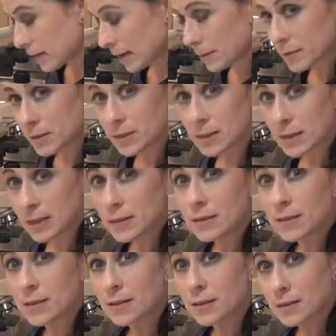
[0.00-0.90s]
times 10
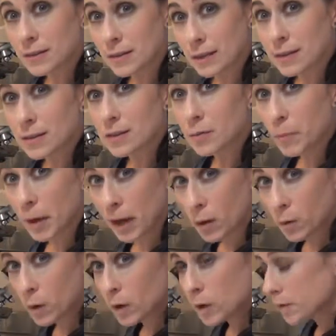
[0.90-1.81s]
to the 6th
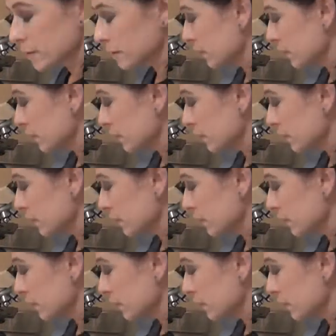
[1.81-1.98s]
power.